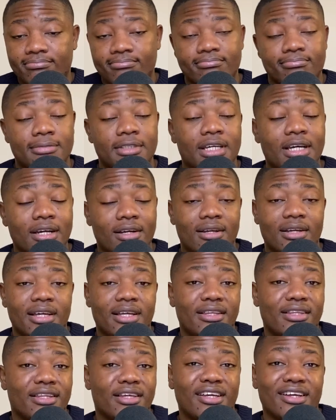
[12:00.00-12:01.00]

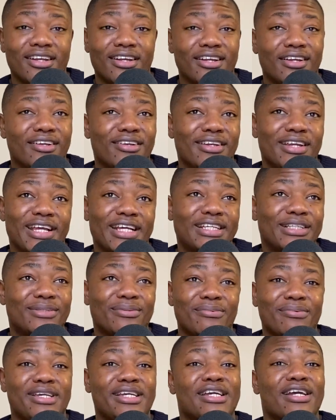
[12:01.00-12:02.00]
next
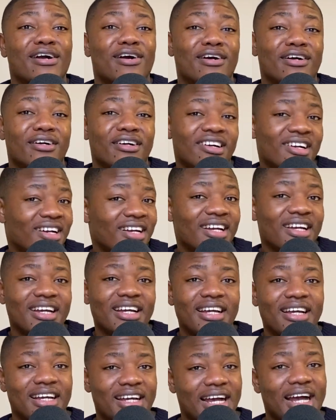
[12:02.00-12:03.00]
week
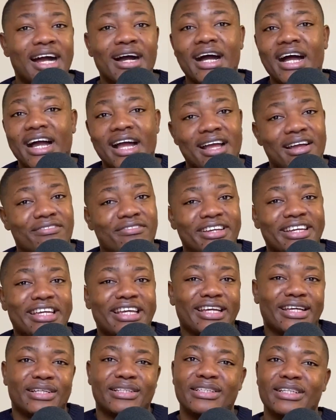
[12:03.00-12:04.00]
I have a
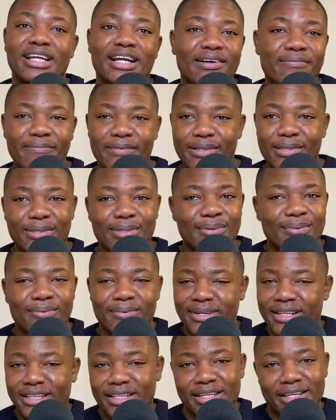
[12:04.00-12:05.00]
guest coming through
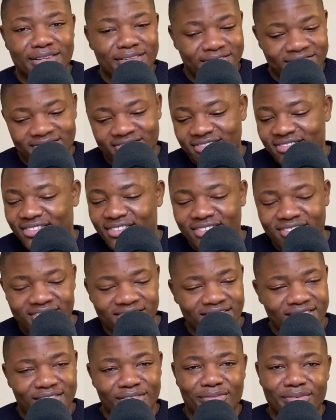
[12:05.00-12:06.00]
and then
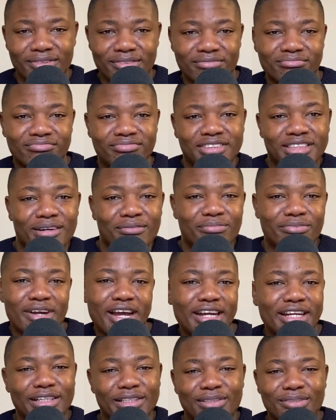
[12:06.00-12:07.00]
we'll jump right
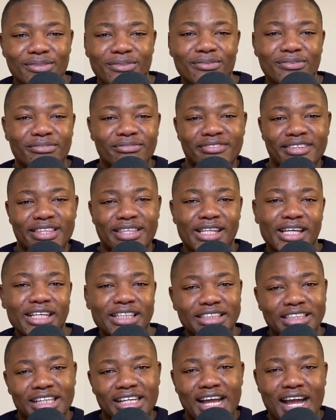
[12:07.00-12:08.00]
into things
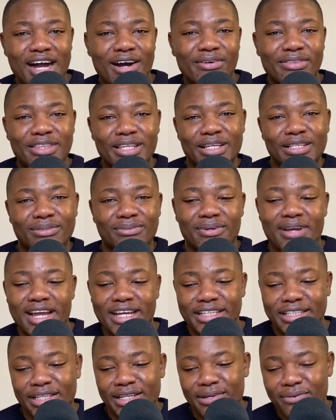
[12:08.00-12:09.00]
and how things were
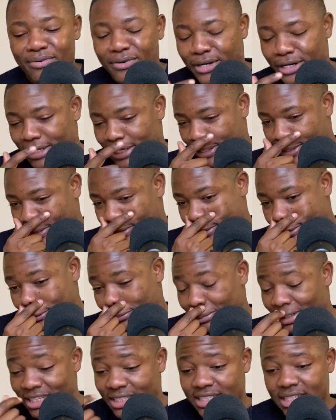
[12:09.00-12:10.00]
actually working. So
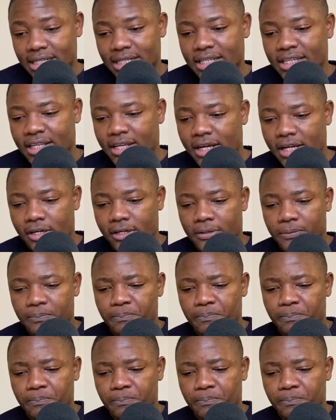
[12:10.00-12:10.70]
basically, am